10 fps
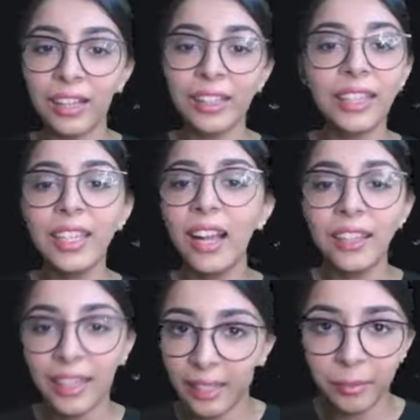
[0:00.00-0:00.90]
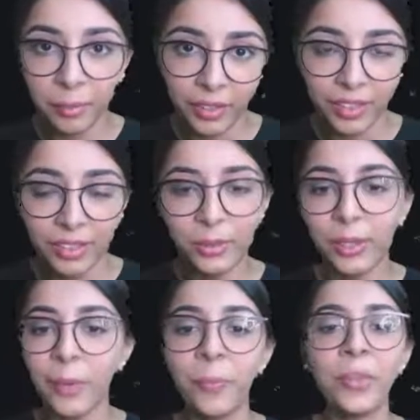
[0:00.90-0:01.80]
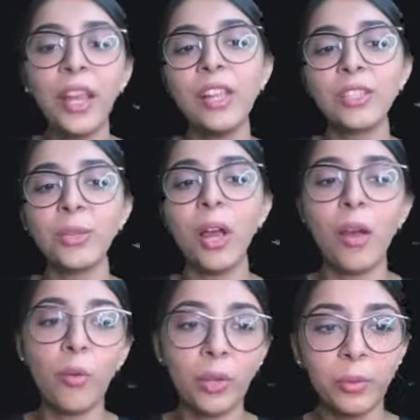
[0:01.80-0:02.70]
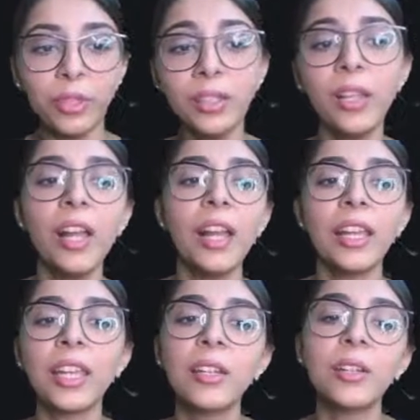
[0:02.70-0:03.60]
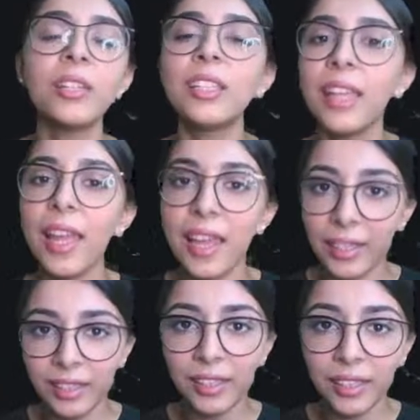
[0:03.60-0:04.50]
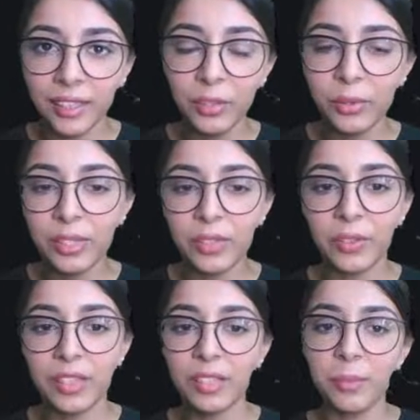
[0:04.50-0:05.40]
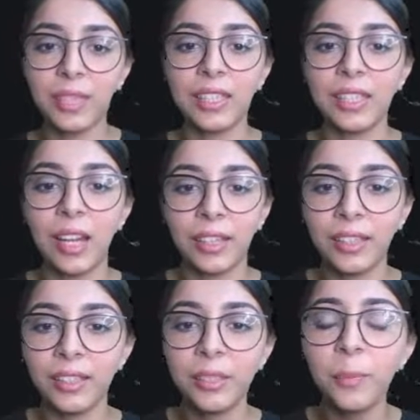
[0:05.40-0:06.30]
he can't help it. Okay. So, however, he didn't say anything to his friends but started the